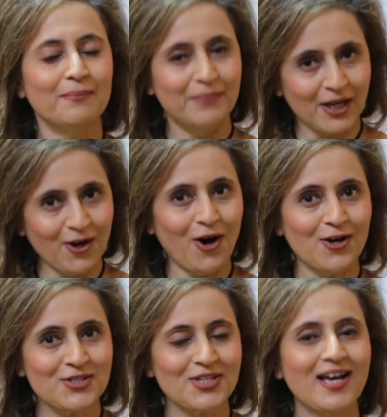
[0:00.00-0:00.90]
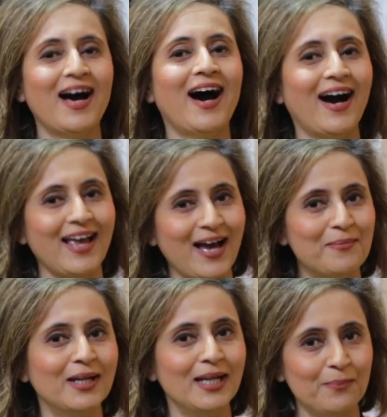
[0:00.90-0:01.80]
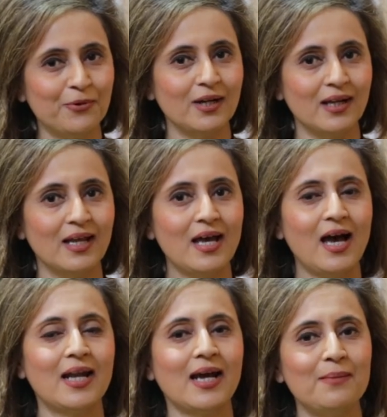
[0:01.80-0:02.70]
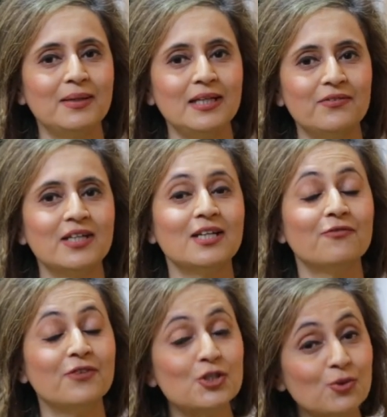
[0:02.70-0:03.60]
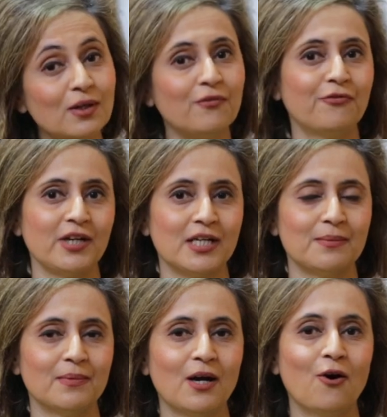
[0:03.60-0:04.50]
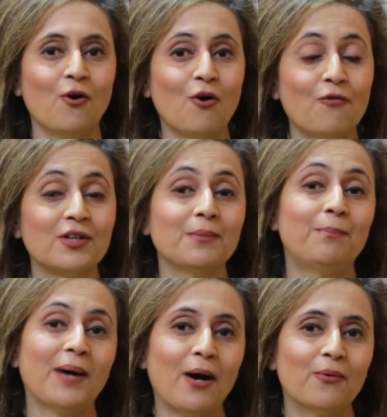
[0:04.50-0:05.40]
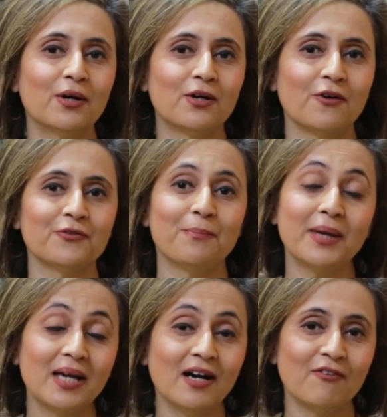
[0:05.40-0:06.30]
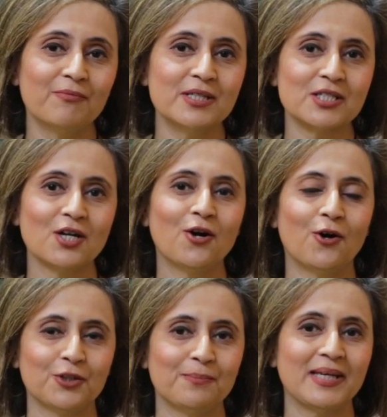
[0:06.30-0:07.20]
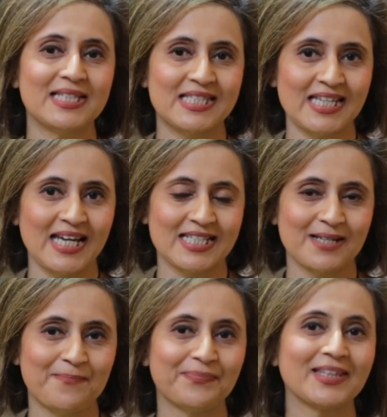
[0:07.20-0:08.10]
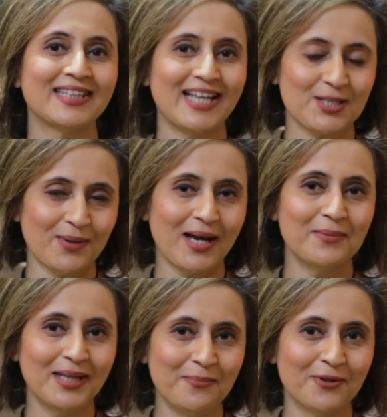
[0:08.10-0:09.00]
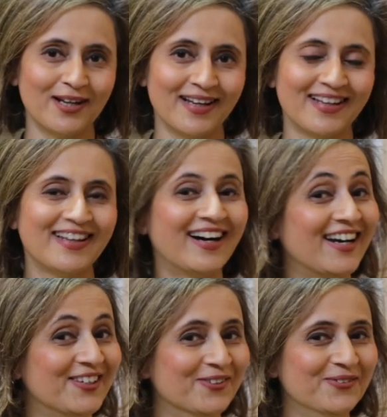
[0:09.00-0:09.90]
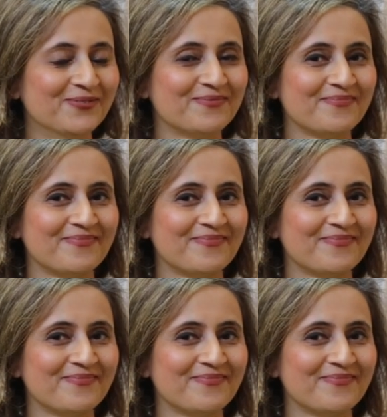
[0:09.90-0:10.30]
because I am a liberal and I believe in individual freedom over the power of the big government or the big state. That's why I'm a liberal. Are you?